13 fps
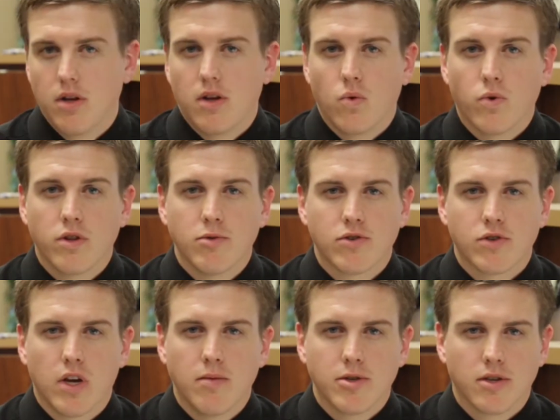One of the most
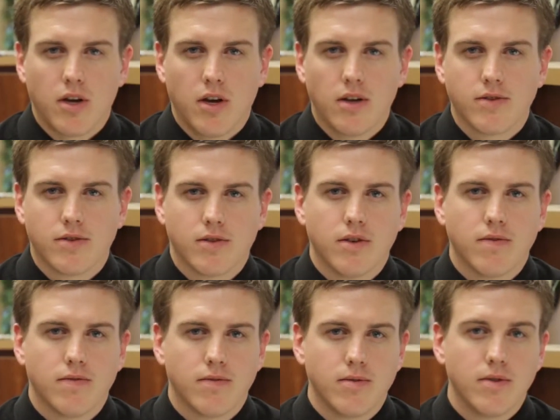common causes
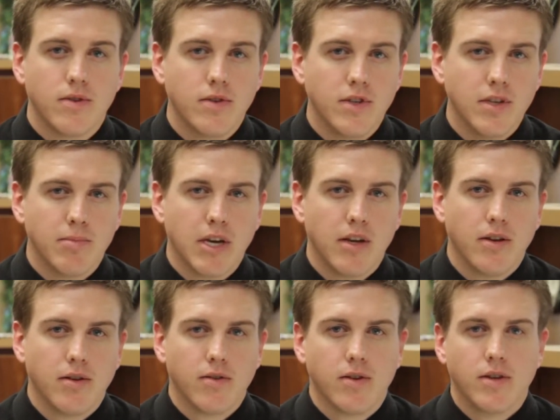of knee
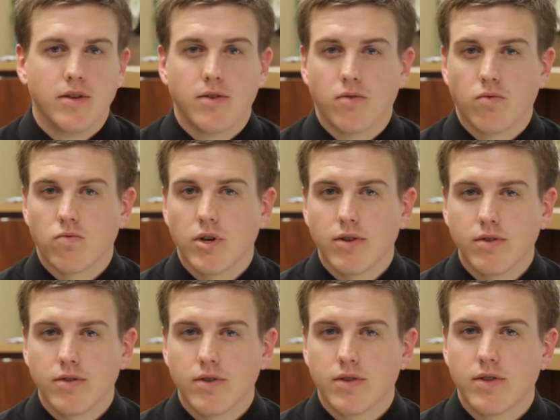pain in
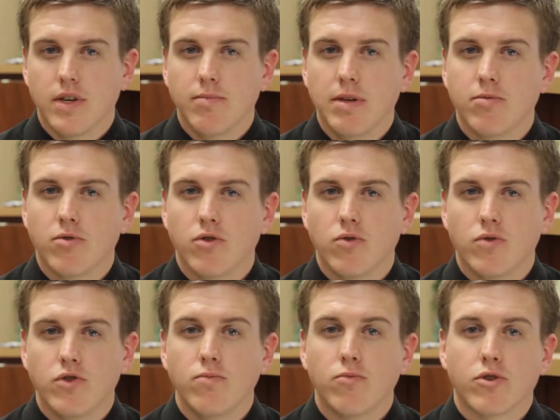runners and people who
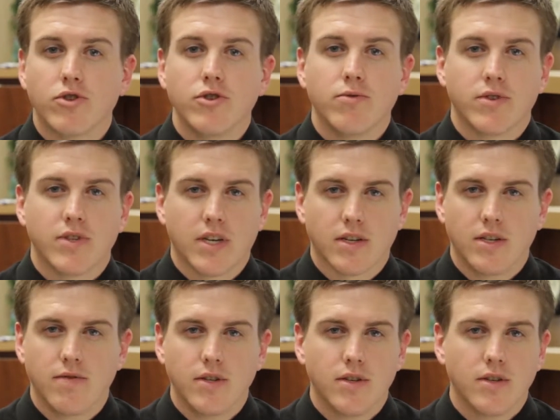do more strenuous
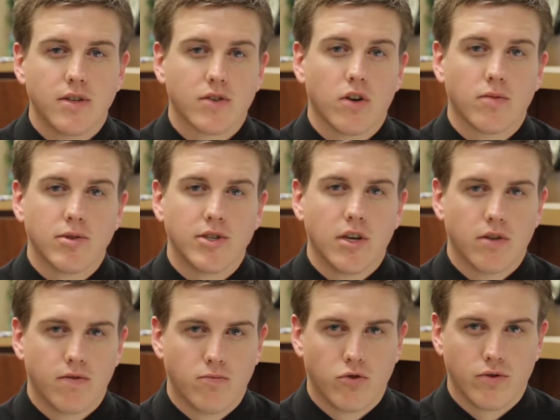activity is called
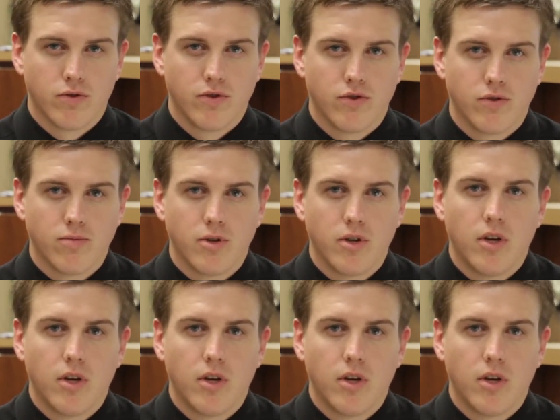patellofemoral syndrome.